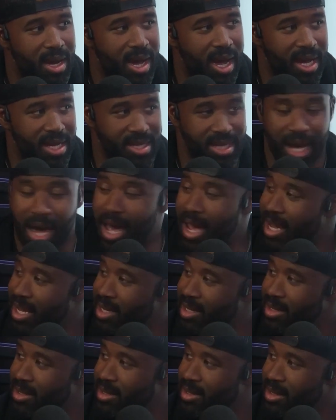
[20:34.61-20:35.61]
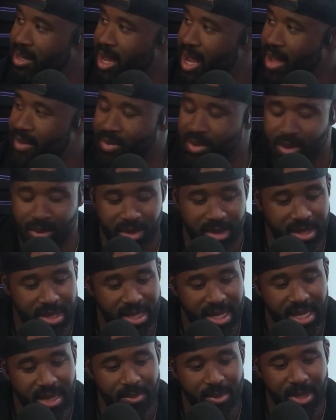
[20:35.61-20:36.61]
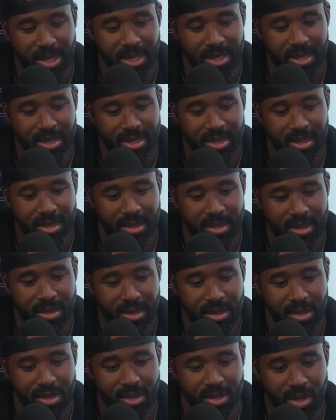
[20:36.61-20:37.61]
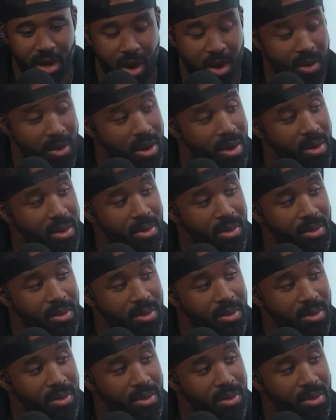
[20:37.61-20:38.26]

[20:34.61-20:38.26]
I died, and the deepest sorrow.